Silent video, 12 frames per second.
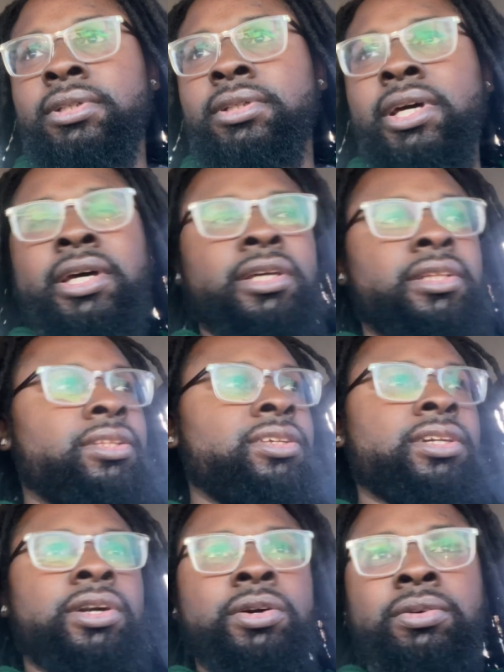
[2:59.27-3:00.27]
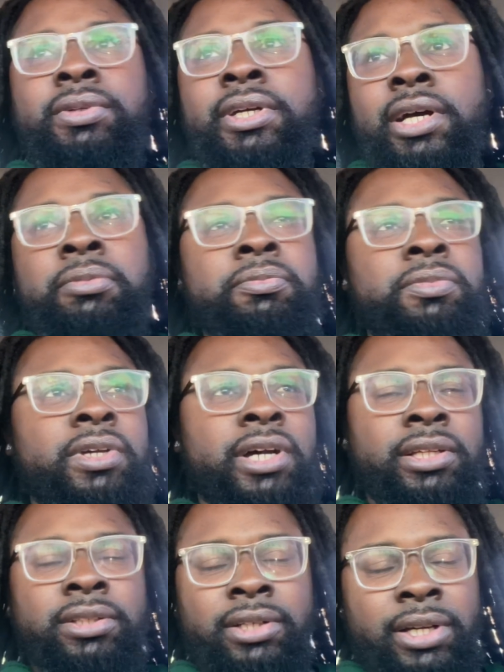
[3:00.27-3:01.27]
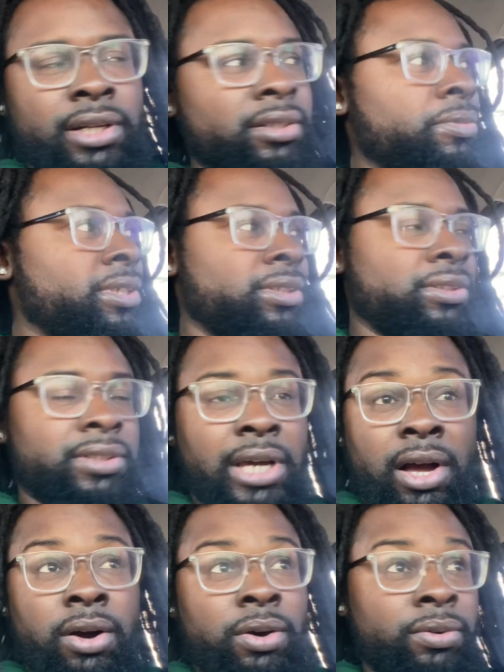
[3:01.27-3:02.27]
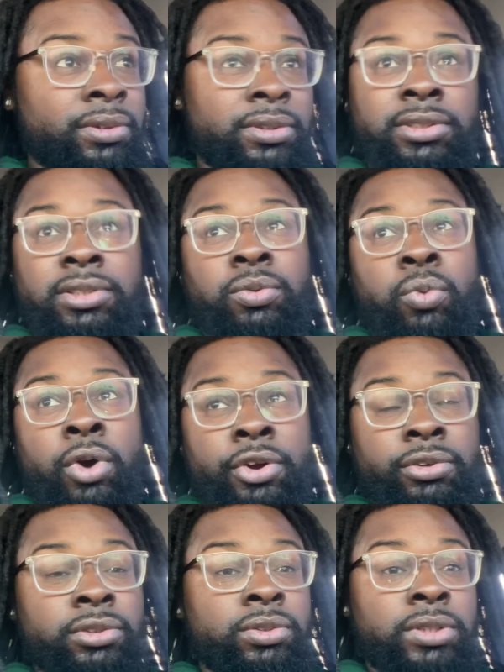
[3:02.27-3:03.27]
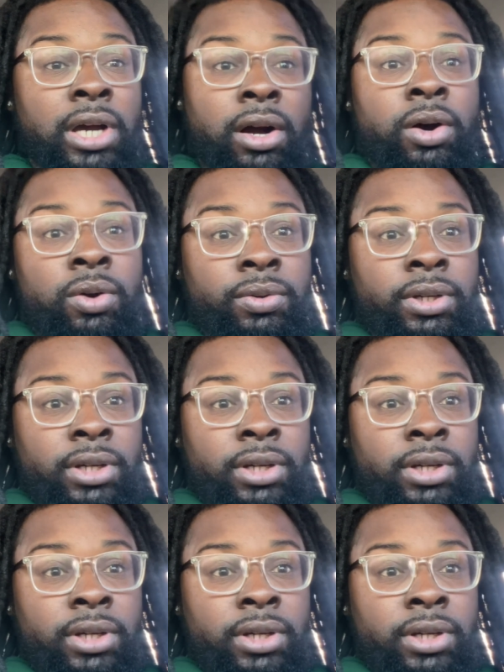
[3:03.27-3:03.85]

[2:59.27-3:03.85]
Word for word: Like, do you own the con con condiments? Do y'all own the workers? Do y'all own the